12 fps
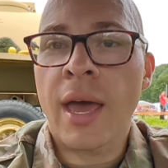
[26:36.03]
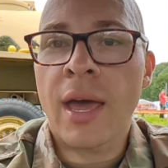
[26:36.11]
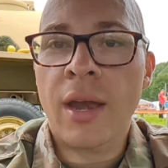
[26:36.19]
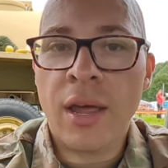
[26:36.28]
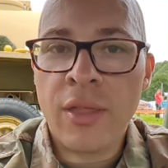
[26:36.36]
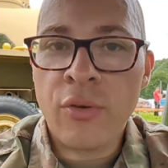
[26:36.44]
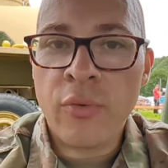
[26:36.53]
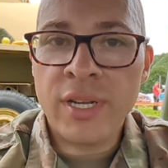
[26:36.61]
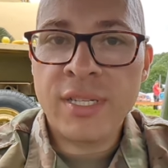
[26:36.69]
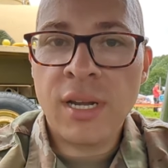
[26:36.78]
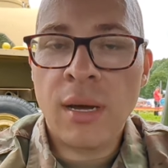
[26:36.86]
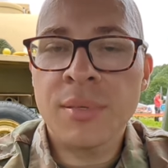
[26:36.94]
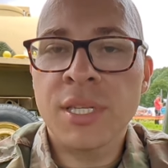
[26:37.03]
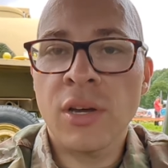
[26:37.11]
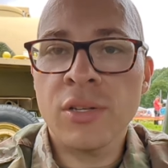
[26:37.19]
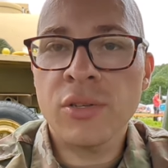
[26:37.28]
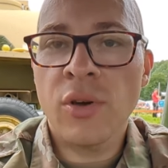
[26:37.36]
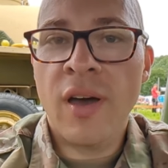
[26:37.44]
at the rest stops they
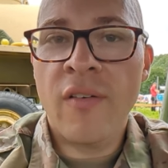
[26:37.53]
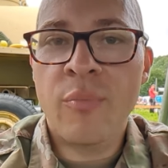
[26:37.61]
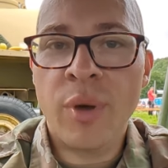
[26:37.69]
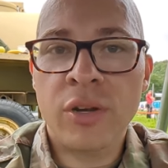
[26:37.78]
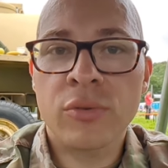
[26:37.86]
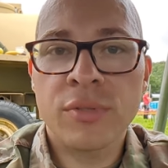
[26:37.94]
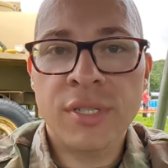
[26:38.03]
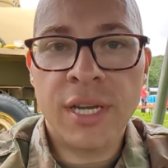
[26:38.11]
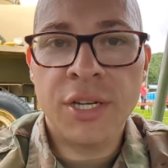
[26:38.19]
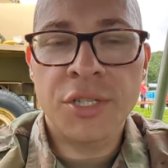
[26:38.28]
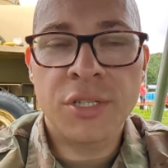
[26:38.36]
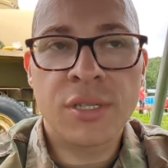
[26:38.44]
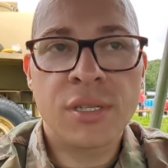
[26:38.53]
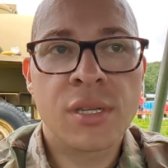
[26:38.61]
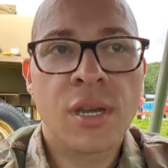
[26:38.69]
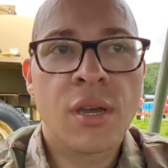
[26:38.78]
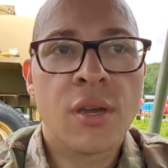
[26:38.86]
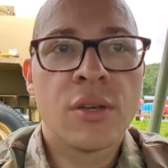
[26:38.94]
also have medical stations
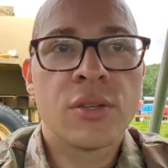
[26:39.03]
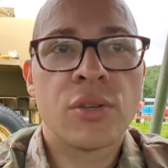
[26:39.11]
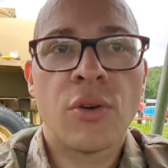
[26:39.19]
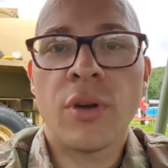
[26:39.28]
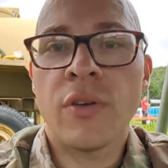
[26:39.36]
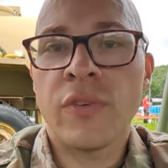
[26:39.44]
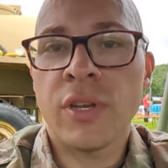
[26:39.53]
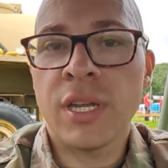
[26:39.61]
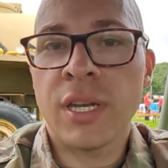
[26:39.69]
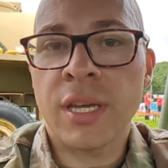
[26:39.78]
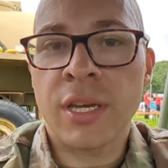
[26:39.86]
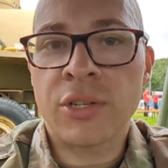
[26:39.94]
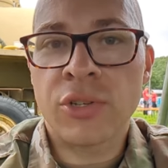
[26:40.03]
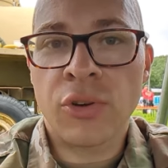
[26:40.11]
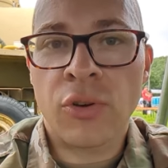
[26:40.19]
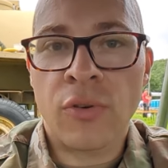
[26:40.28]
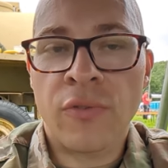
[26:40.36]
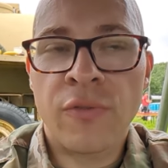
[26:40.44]
so if you need to get
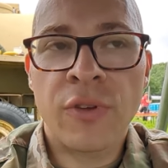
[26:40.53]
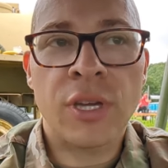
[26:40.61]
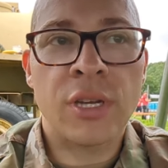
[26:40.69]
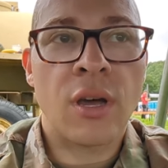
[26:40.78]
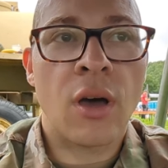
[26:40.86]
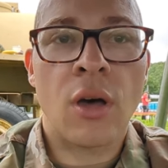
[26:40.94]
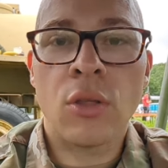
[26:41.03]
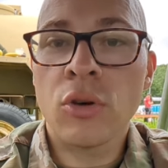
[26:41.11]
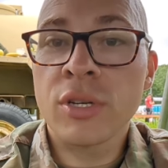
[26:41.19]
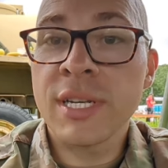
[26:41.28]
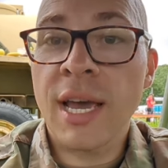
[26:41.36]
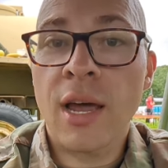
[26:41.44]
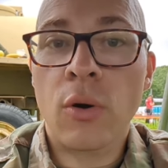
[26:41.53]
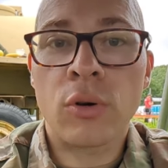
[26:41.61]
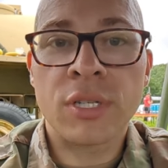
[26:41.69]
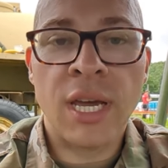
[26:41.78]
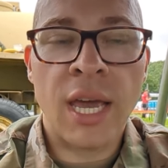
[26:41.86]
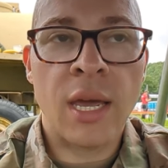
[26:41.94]
your feet uh, looked at or
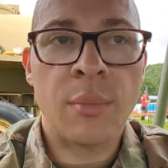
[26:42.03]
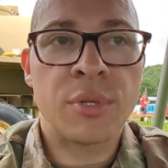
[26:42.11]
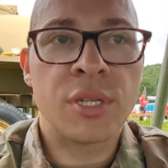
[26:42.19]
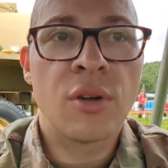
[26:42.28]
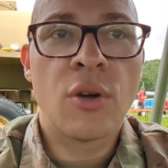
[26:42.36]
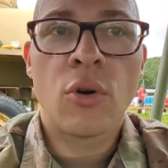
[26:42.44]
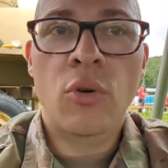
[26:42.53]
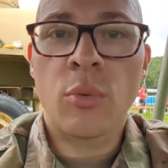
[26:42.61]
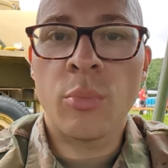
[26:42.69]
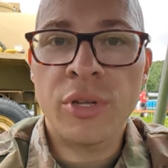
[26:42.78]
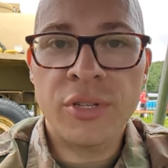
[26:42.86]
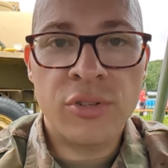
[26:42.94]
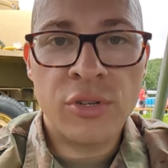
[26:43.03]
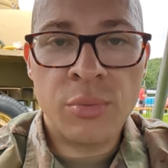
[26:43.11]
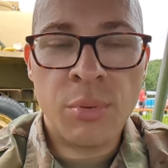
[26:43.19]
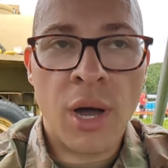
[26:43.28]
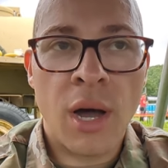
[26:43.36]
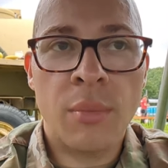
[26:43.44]
taped or blisters
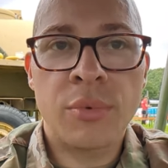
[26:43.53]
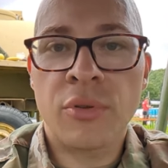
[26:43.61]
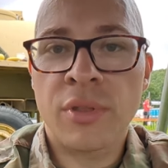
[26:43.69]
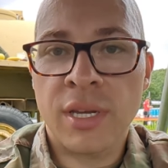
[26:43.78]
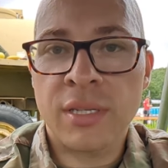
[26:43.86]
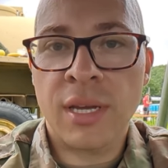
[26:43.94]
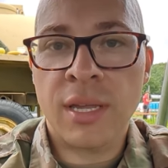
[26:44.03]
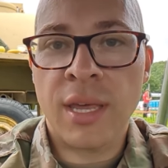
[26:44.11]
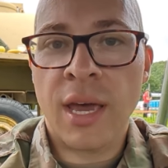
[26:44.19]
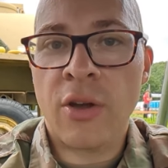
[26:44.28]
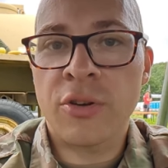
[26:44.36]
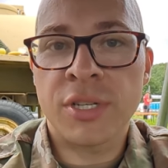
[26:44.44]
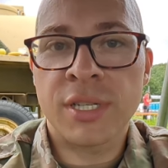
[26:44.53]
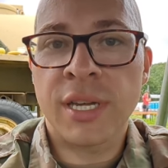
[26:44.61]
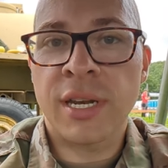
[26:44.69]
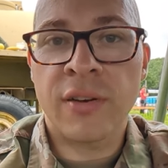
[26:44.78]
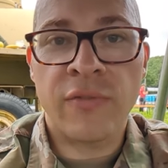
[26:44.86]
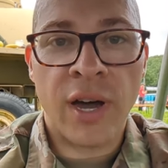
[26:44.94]
popped or things like that or just
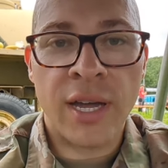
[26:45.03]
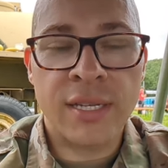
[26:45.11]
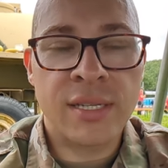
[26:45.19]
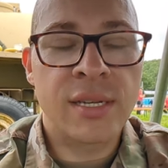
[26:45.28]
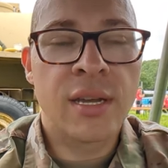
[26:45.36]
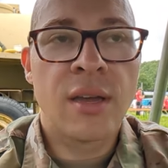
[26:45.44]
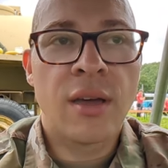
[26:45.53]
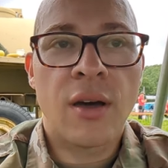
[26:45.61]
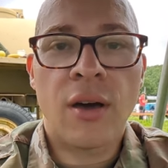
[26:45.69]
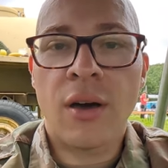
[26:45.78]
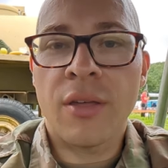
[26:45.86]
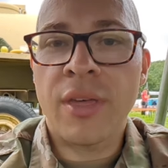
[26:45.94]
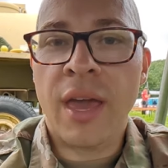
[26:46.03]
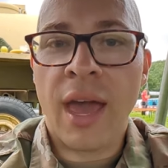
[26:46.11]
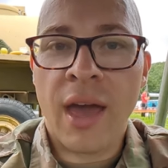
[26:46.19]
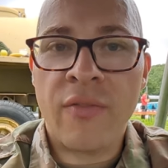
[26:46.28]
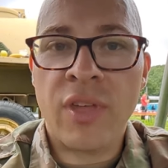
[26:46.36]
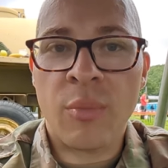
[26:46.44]
get advice, uh, they
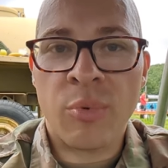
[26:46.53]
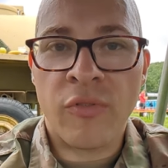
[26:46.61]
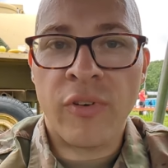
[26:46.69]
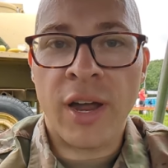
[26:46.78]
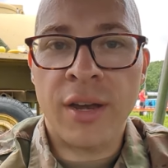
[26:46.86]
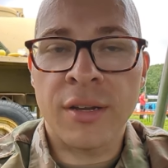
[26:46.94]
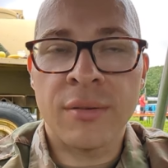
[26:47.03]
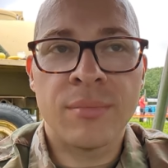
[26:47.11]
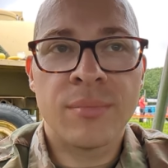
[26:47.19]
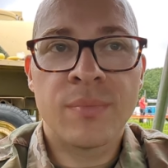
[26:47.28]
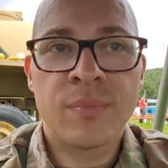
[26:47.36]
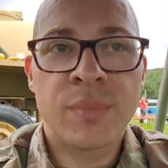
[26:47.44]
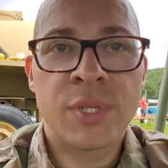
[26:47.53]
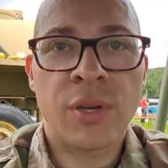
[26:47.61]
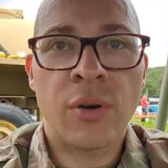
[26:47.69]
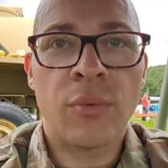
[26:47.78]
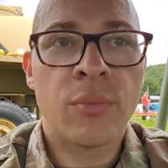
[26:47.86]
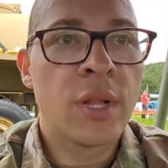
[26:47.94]
have that provided. So